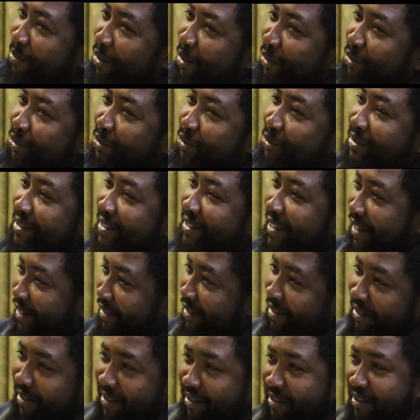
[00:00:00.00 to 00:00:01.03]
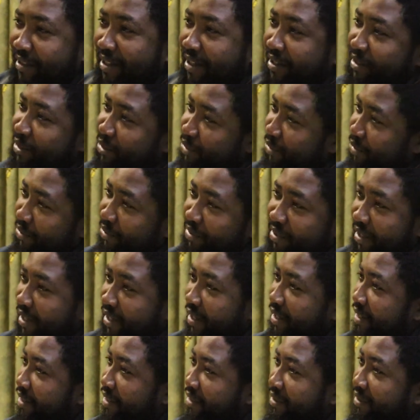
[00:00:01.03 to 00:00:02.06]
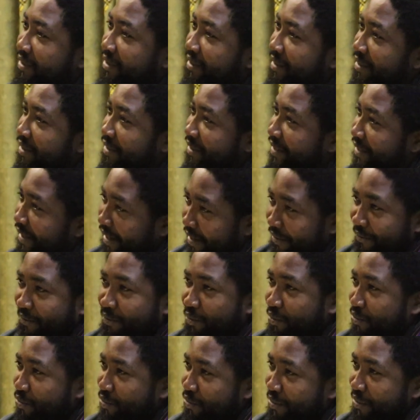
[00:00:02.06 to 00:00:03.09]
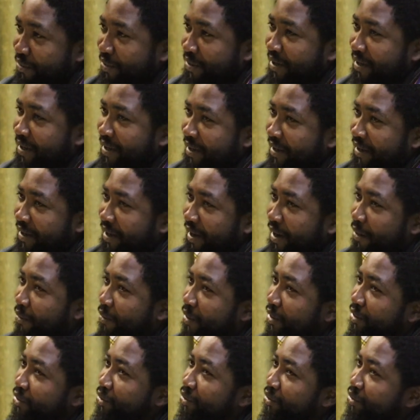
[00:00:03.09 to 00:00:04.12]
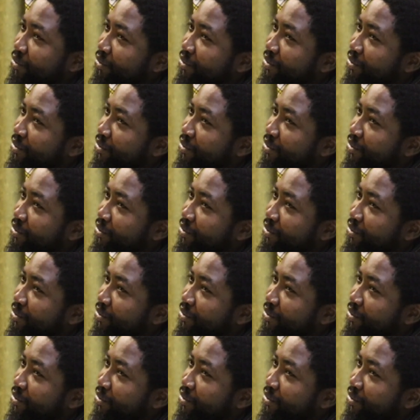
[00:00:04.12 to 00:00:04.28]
about to tell the lady that, sorry, I can't drive you. I want you